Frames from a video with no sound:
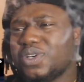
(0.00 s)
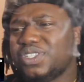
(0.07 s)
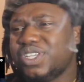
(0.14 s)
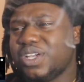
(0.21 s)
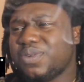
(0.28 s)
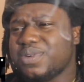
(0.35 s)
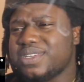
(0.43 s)

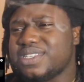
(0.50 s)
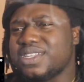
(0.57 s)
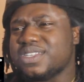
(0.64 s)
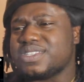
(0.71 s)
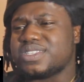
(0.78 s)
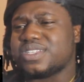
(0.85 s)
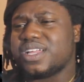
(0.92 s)
year was
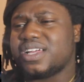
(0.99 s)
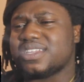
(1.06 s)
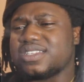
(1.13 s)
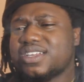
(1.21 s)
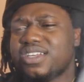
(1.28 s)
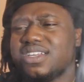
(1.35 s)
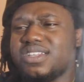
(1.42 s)
this?
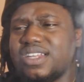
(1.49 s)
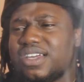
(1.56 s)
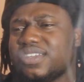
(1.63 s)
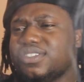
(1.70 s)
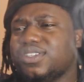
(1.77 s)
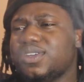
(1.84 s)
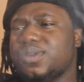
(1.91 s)
That's good.
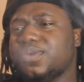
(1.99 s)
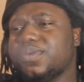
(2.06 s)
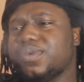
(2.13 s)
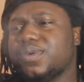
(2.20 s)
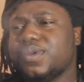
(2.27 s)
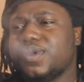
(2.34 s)
That was dope.